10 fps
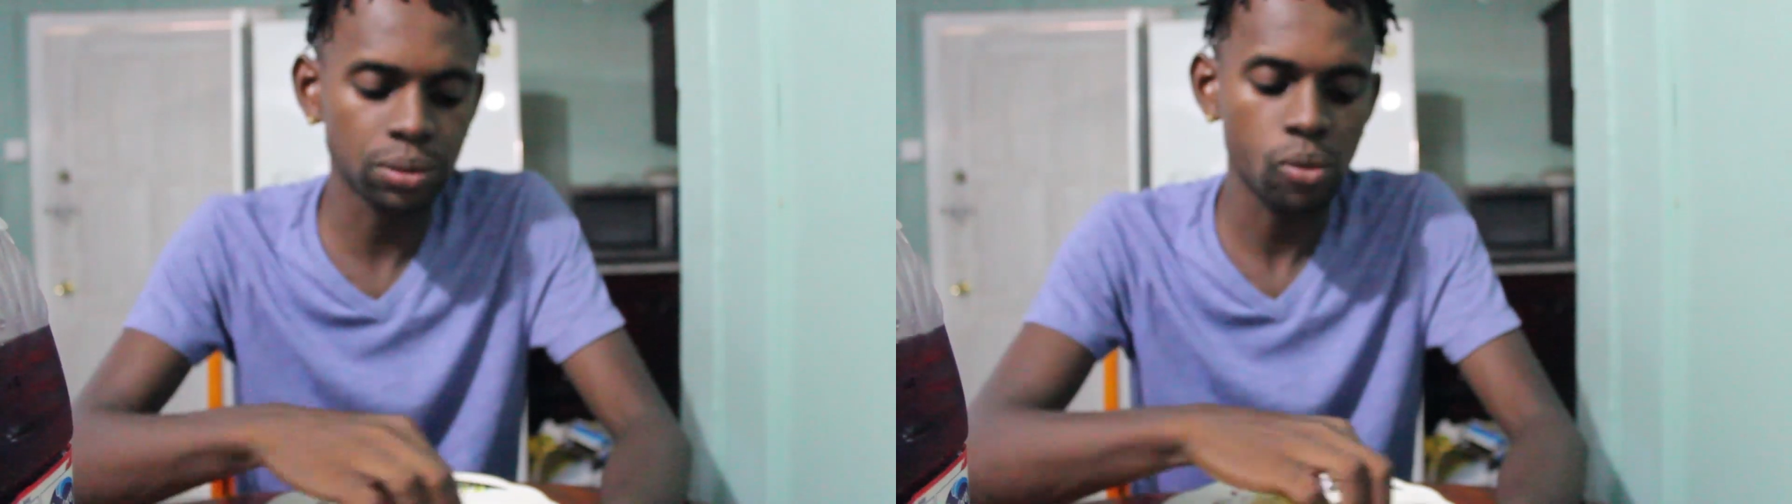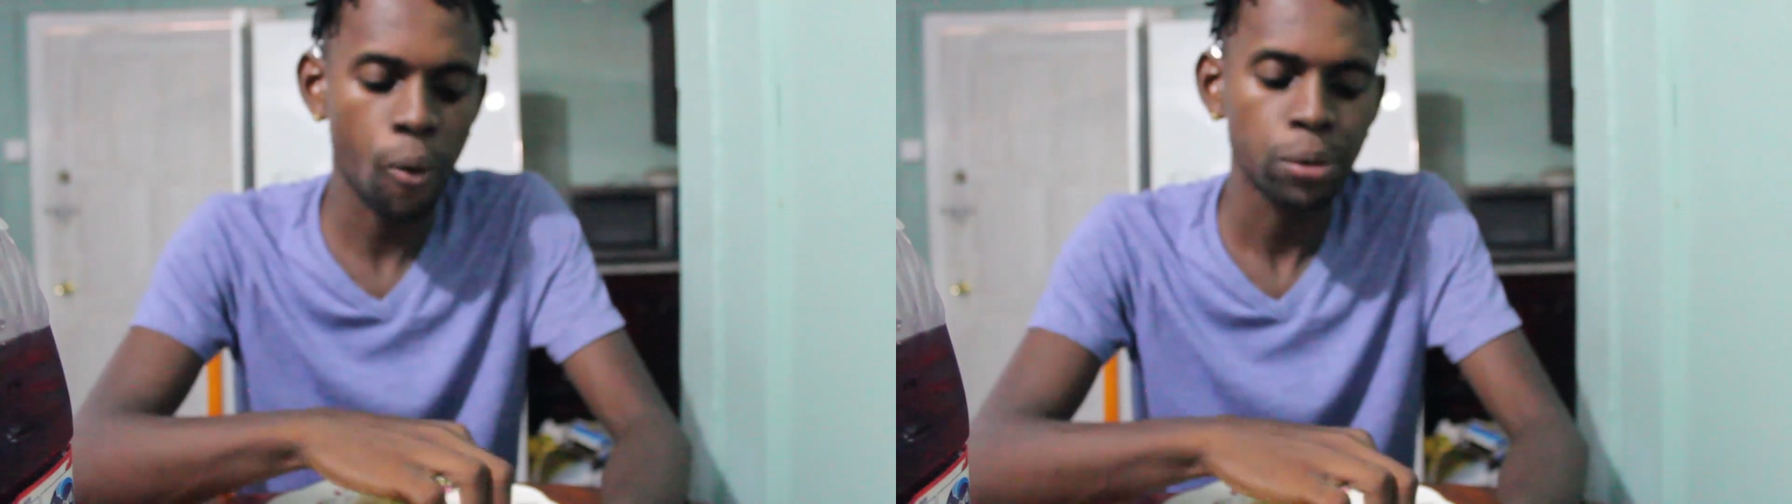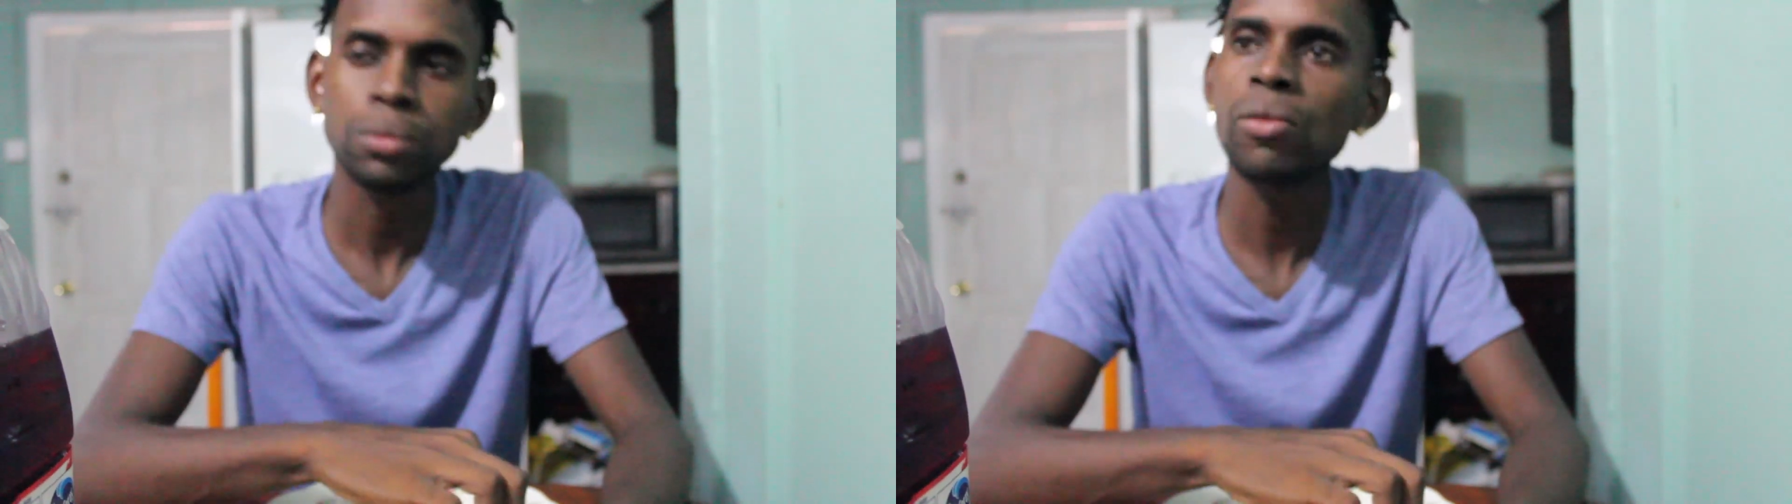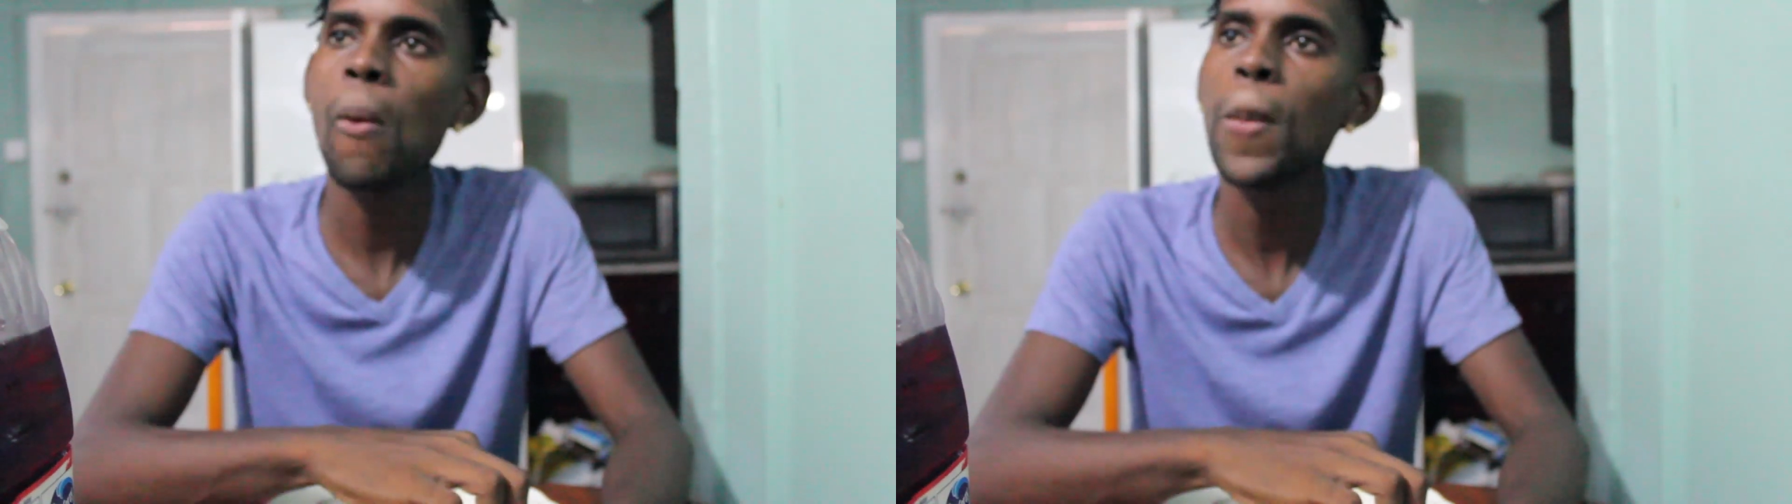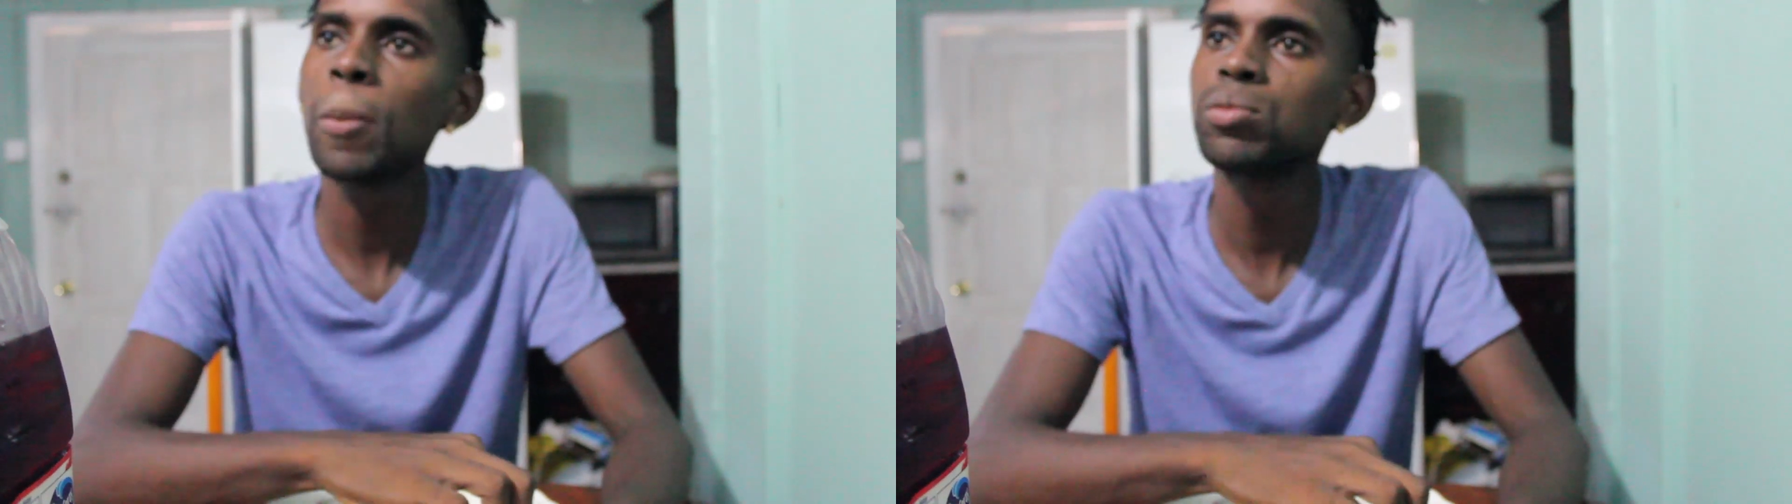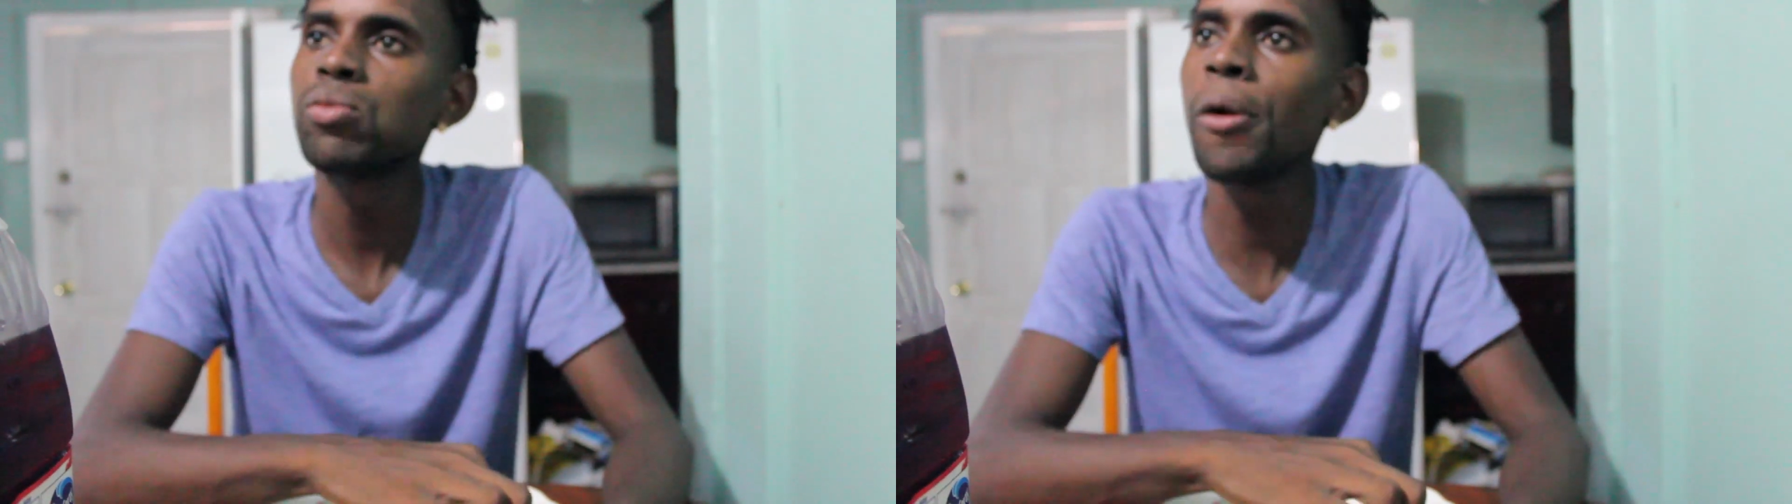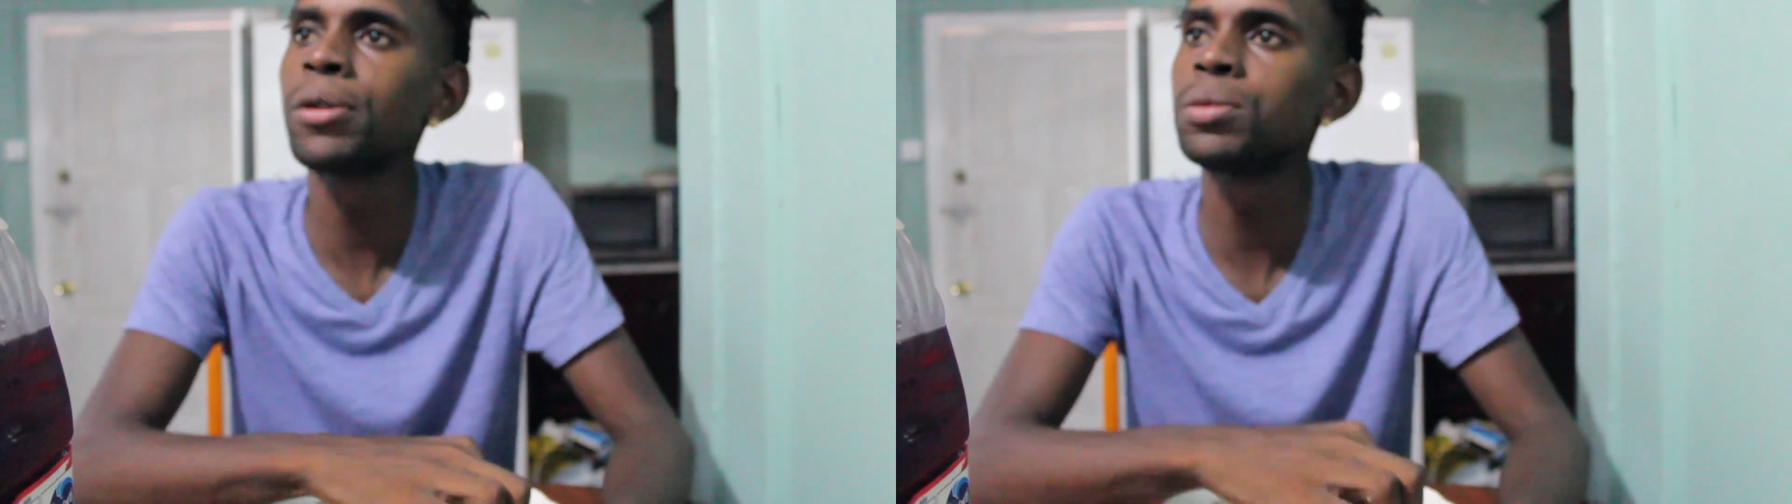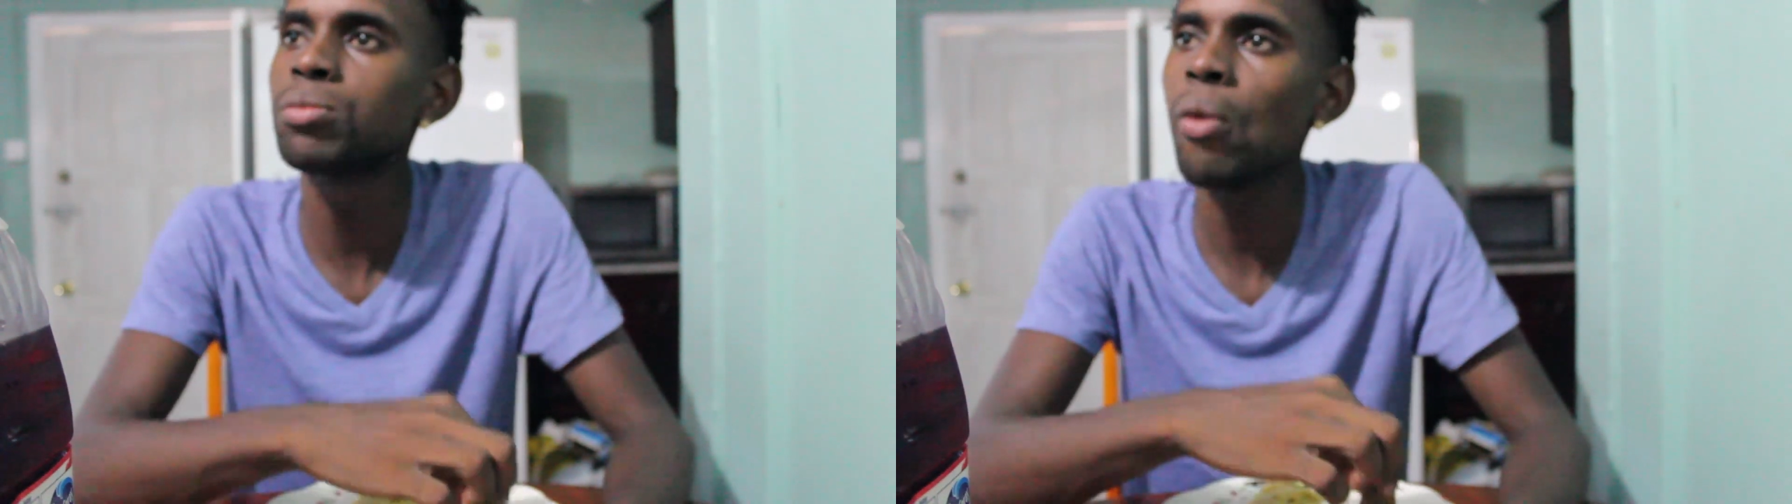But over here
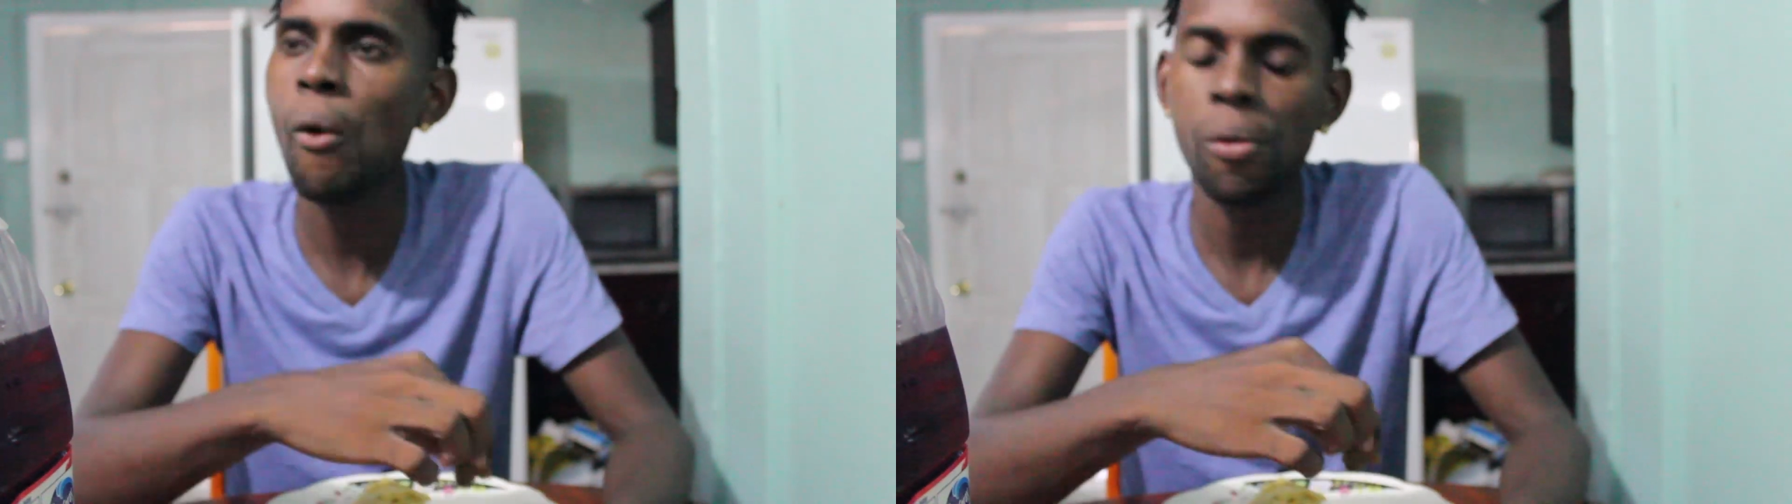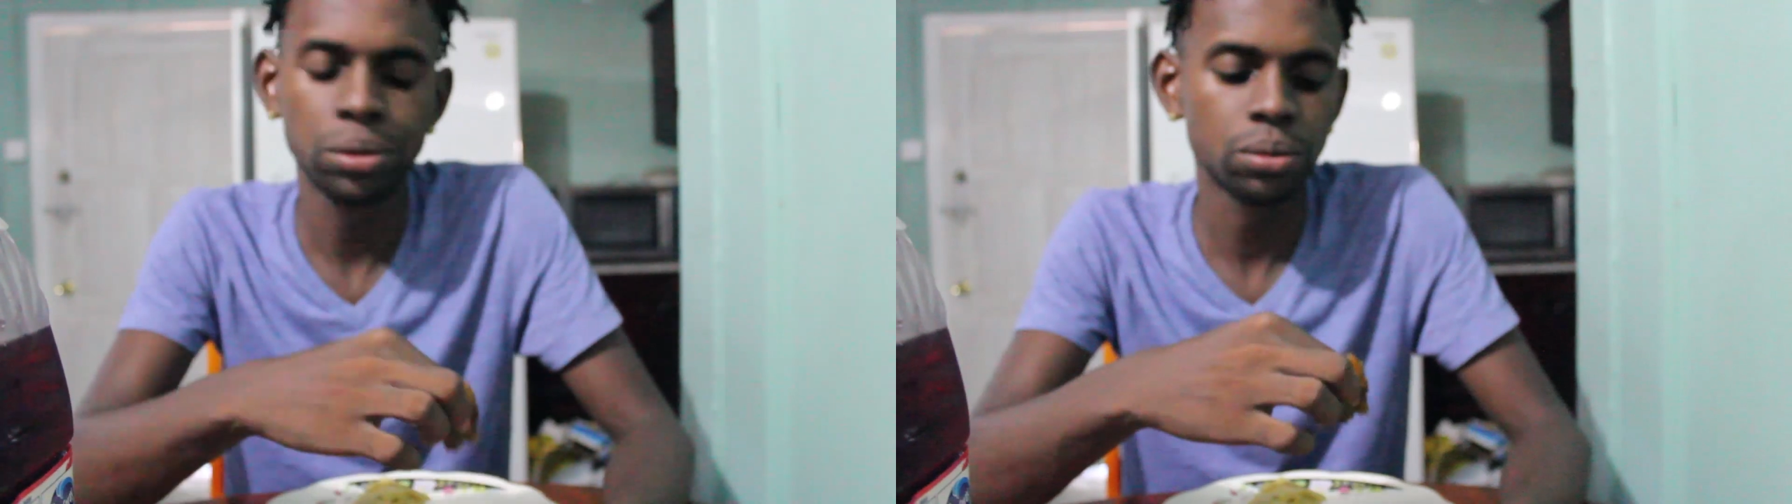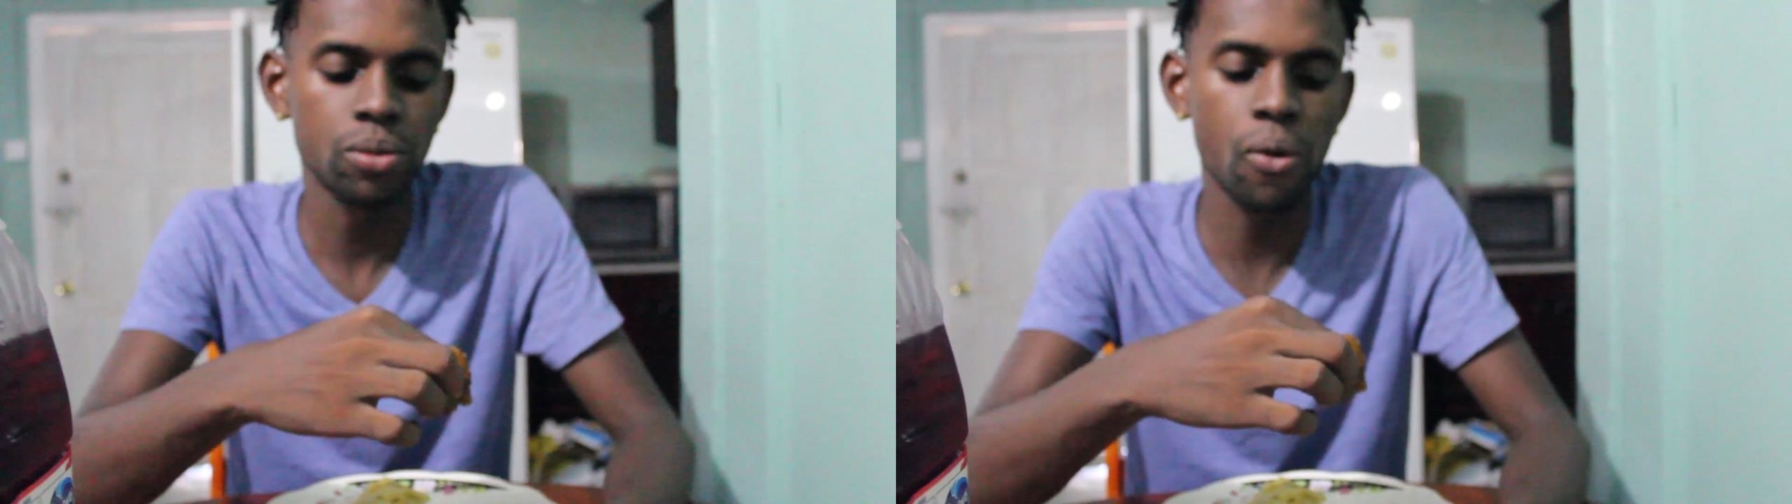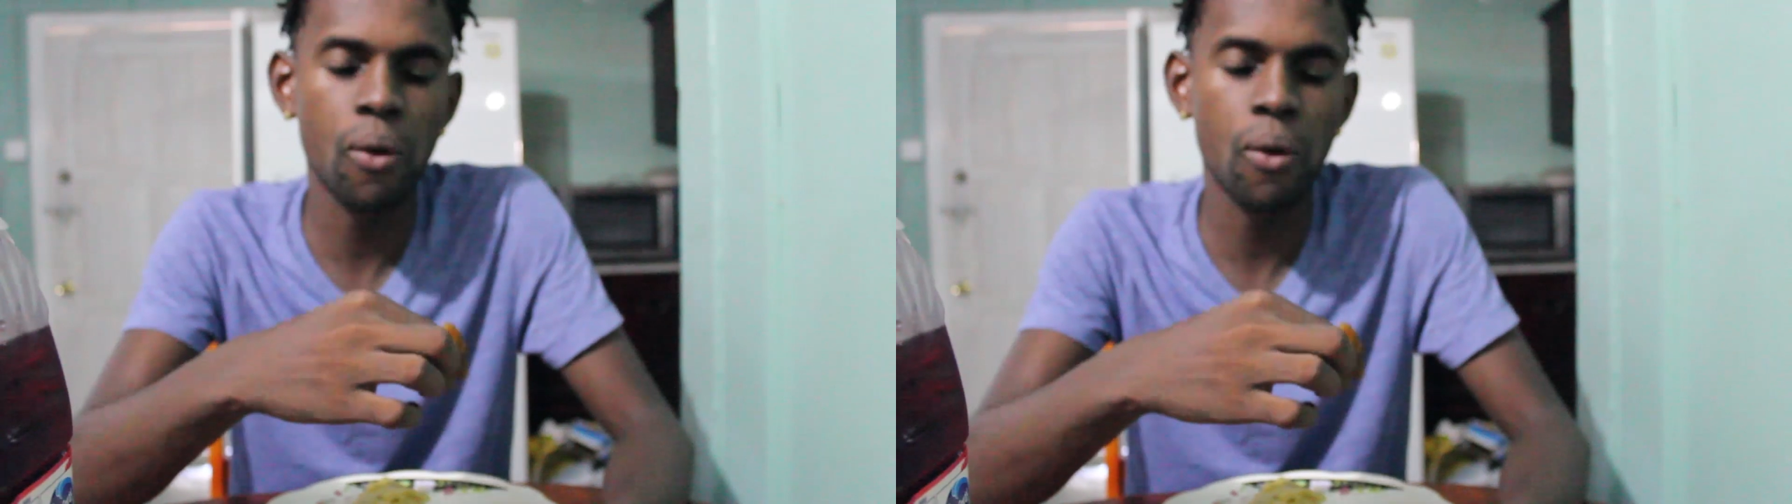in Guyana,